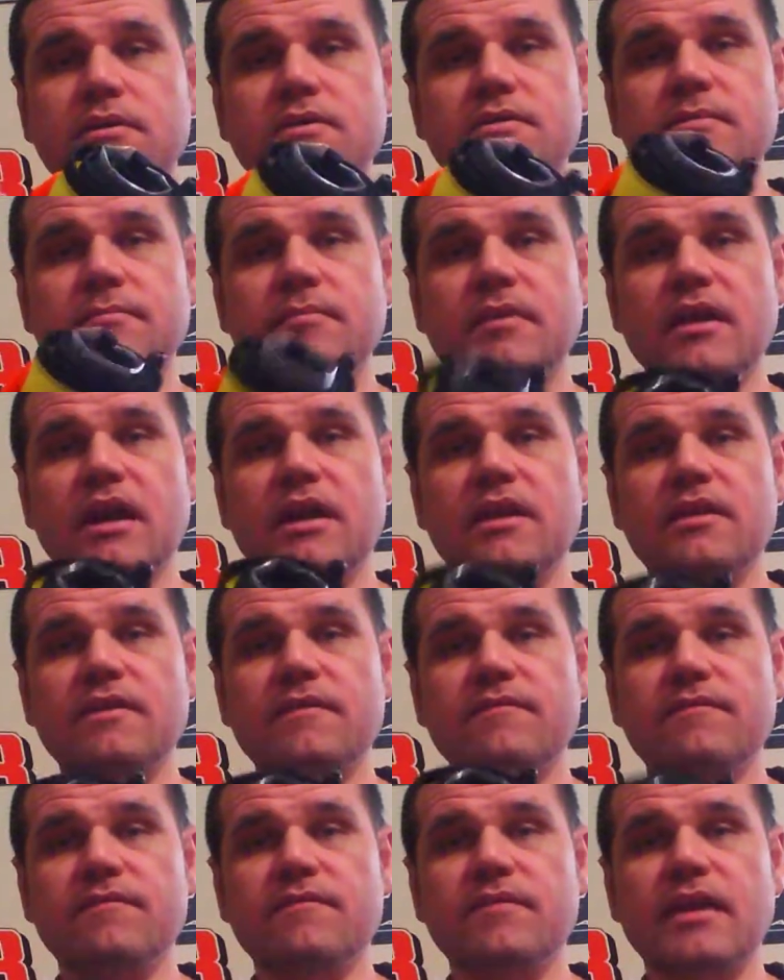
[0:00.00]
some kind of
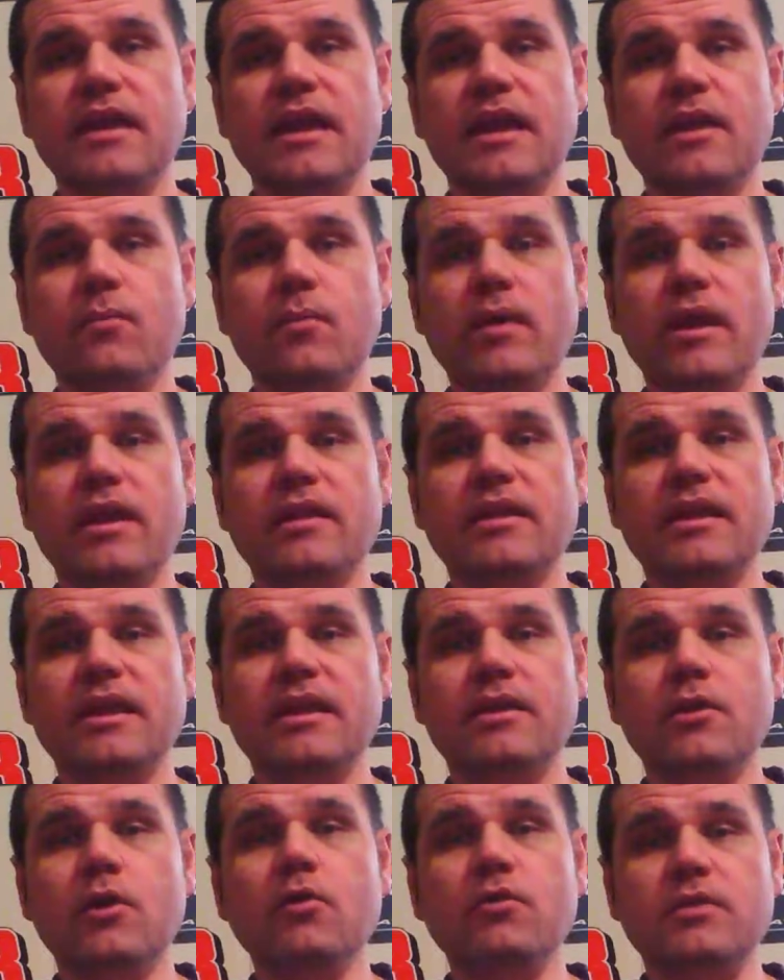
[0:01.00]
a way to
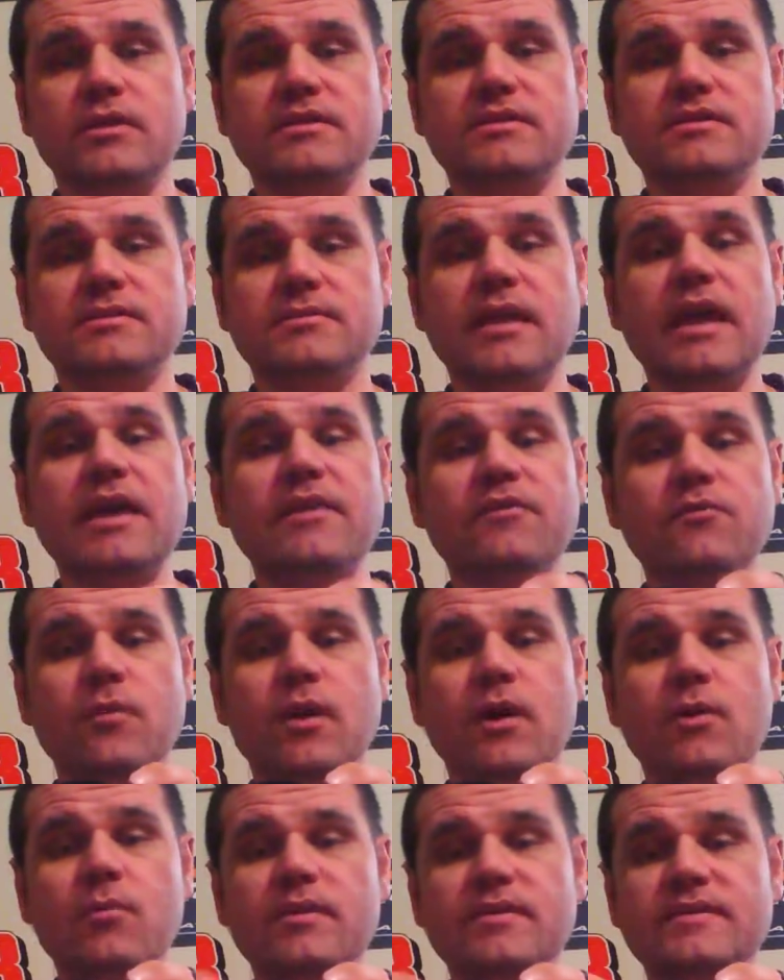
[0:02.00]
get noticed. That's
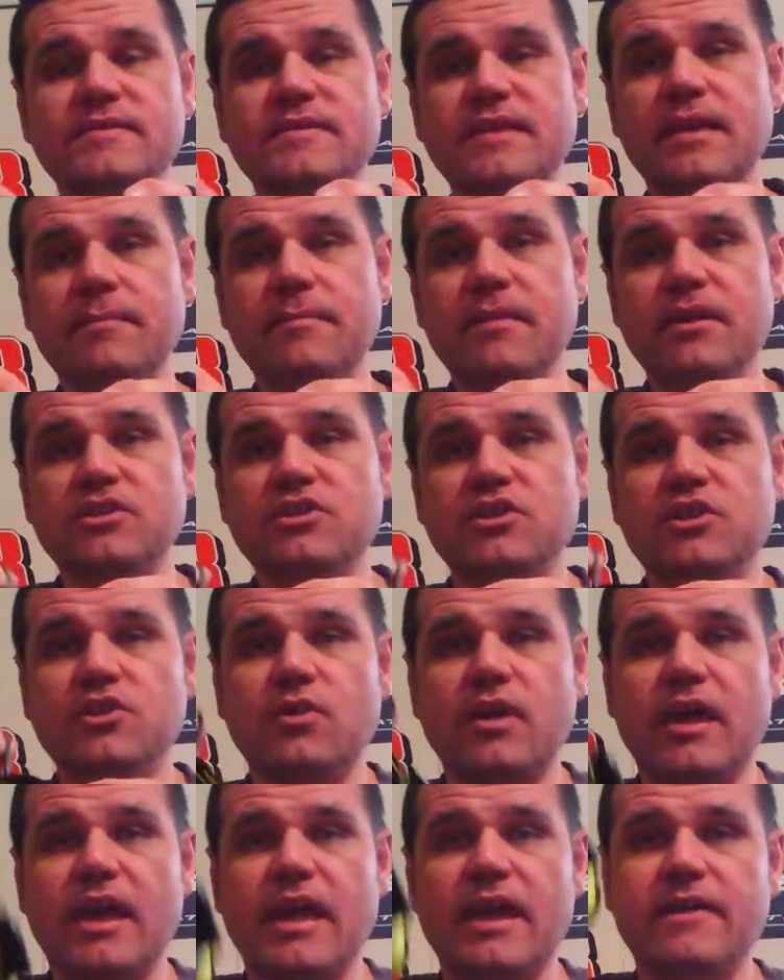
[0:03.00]
why we say make sure you
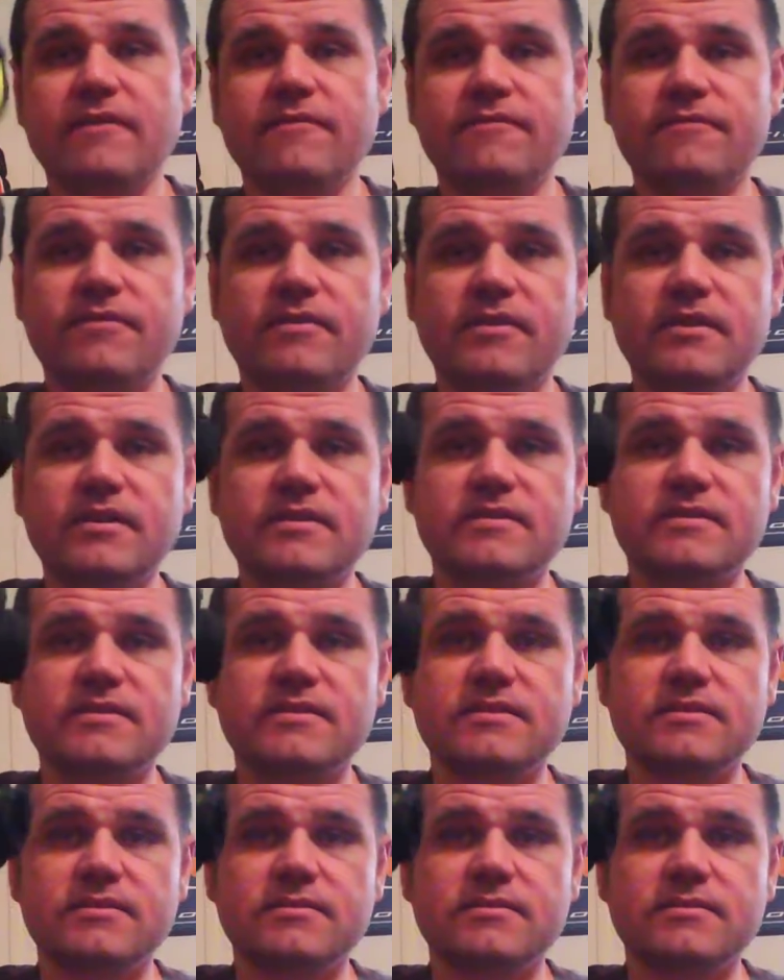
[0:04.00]
have this.